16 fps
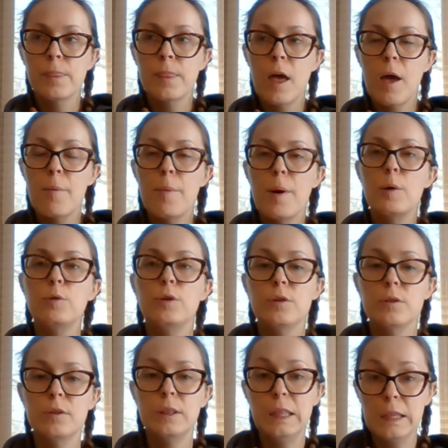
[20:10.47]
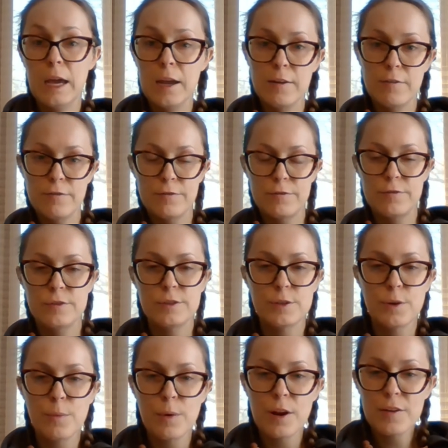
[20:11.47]
about your life. So,
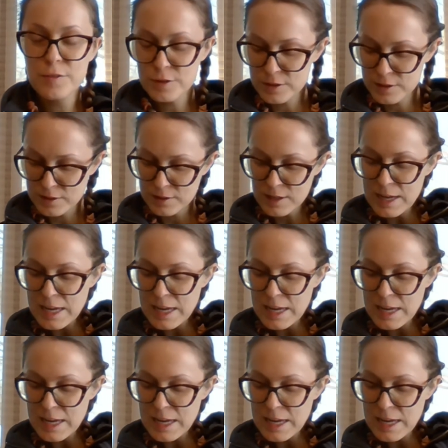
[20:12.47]
whatever's